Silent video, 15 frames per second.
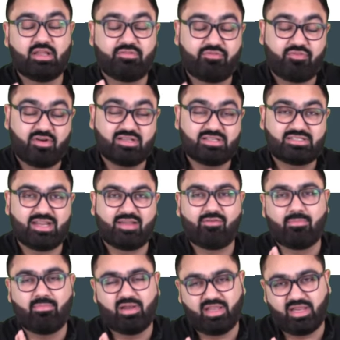the first
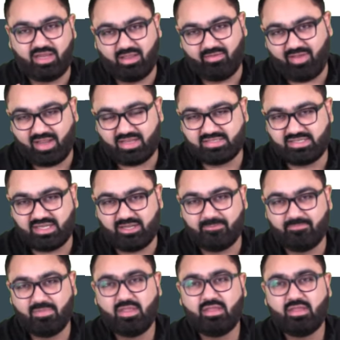ever malaria vaccine.